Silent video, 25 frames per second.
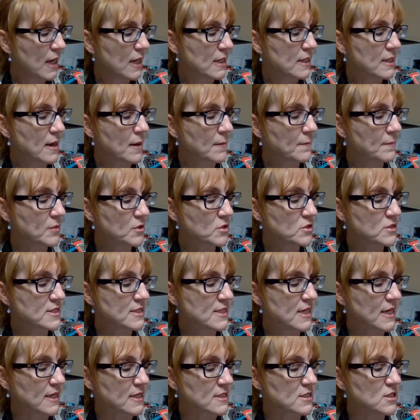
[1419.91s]
Number
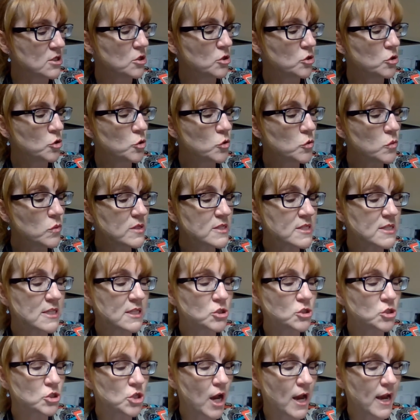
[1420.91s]
6. Who was
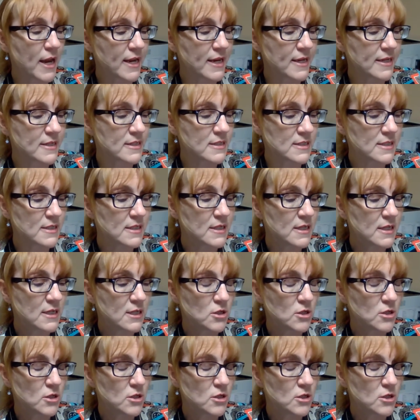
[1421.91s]
the giant